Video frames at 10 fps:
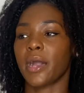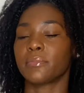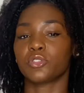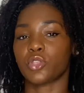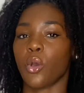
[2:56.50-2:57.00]

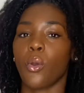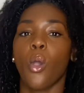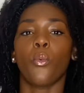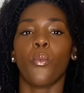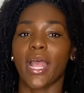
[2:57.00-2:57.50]
So
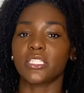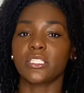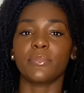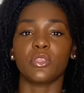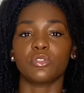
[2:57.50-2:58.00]
watch
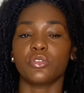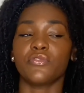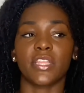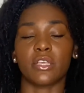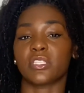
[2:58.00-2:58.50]
some YouTube
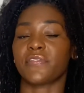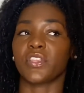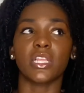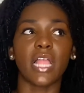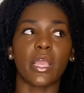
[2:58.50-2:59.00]
videos. If
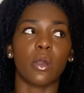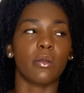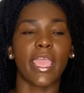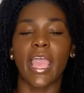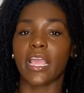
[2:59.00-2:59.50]
you're like,
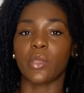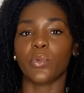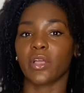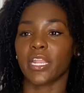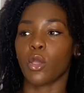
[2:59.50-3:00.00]
okay, I can
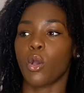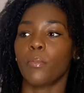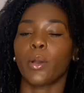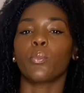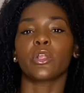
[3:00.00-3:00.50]
work out at home,
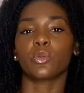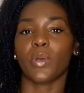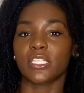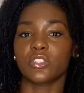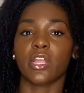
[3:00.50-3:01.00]
but where do
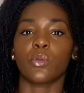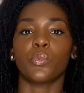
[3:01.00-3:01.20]
I start?